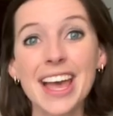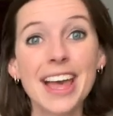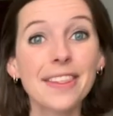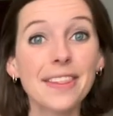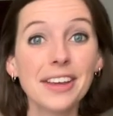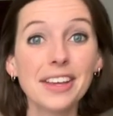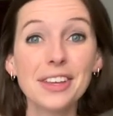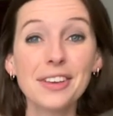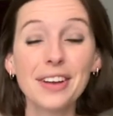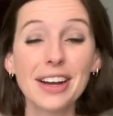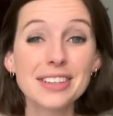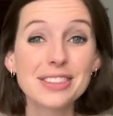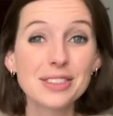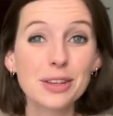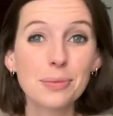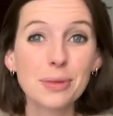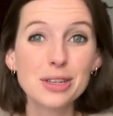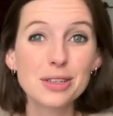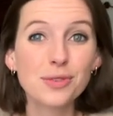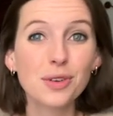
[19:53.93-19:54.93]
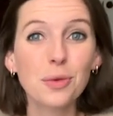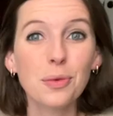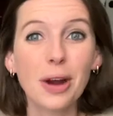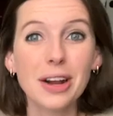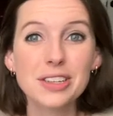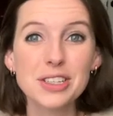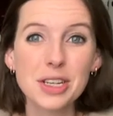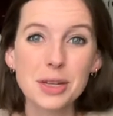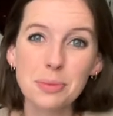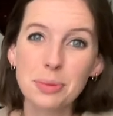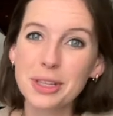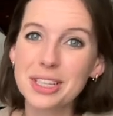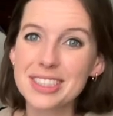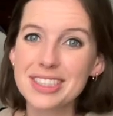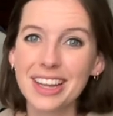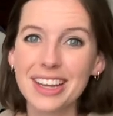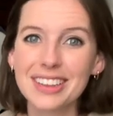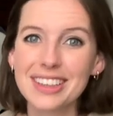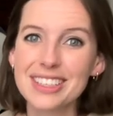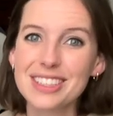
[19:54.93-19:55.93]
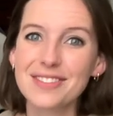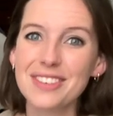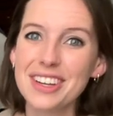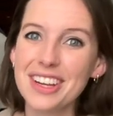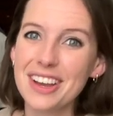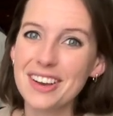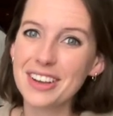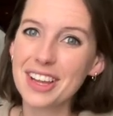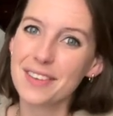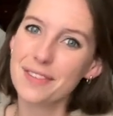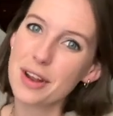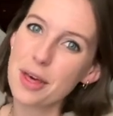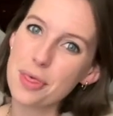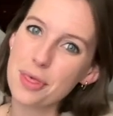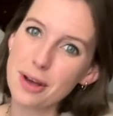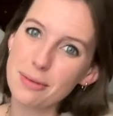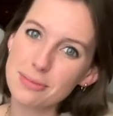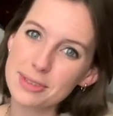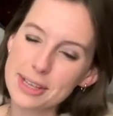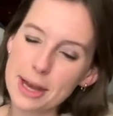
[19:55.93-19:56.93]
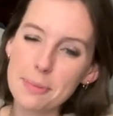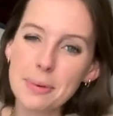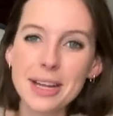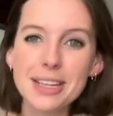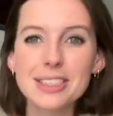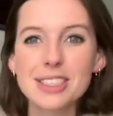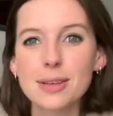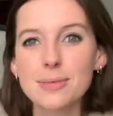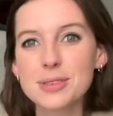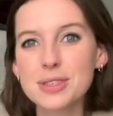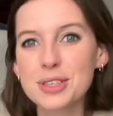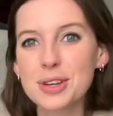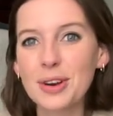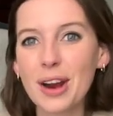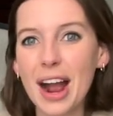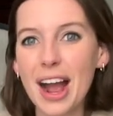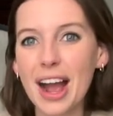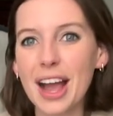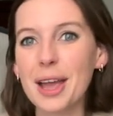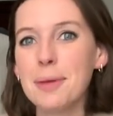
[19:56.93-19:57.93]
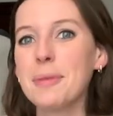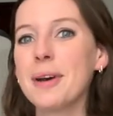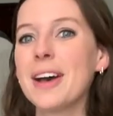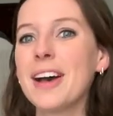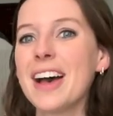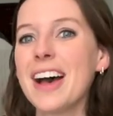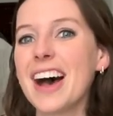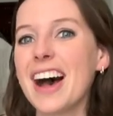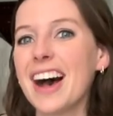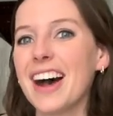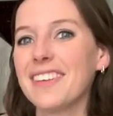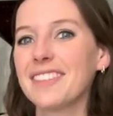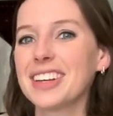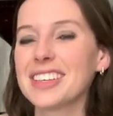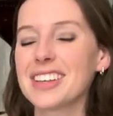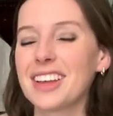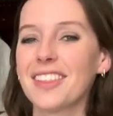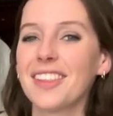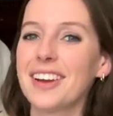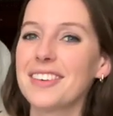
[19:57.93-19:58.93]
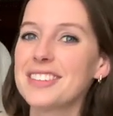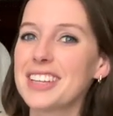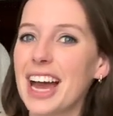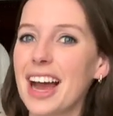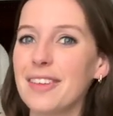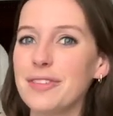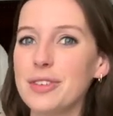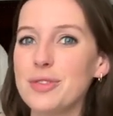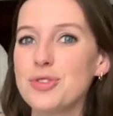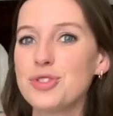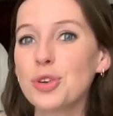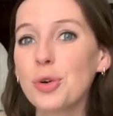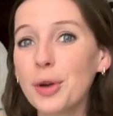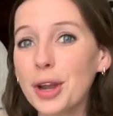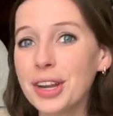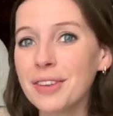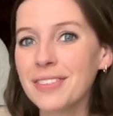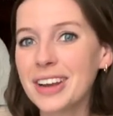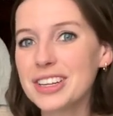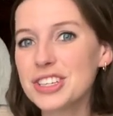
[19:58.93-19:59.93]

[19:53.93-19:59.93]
Thank you guys so much for watching. Please like this video, give it a thumbs up, and subscribe because I'd love to have you join my